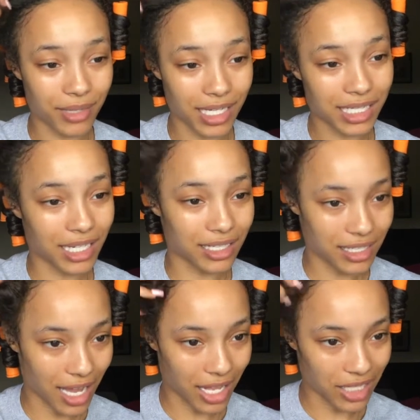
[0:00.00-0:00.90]
It does
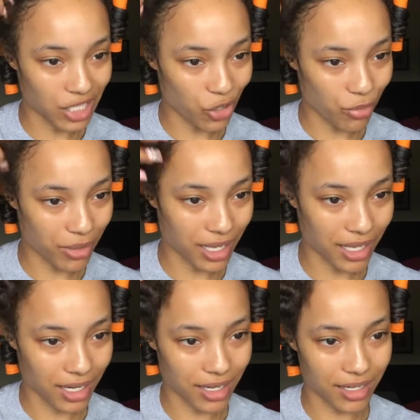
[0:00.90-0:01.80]
take a little
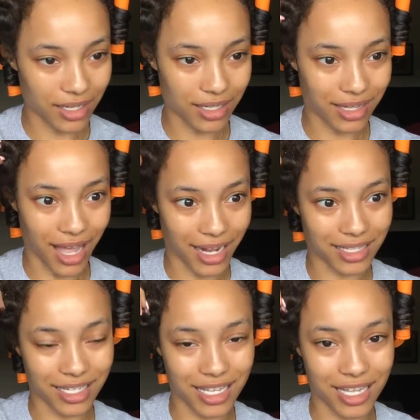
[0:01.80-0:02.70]
bit
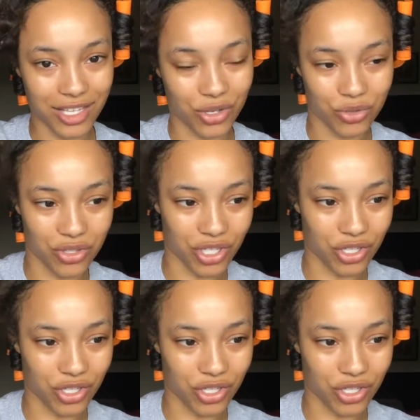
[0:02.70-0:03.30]
like to get used to